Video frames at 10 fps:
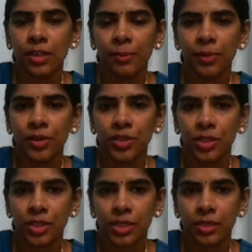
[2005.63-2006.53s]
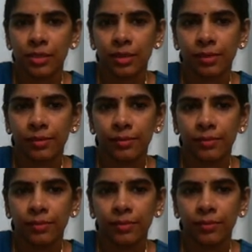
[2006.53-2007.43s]
temperatures.
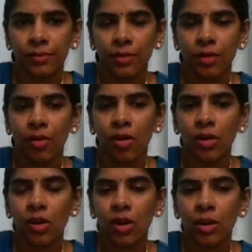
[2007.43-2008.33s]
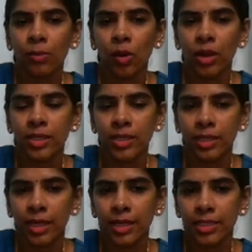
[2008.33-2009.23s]
Alcohol boils at
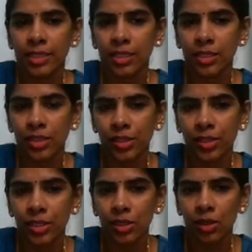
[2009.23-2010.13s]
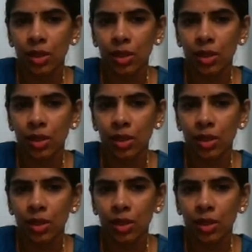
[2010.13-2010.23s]
80 degrees Celsius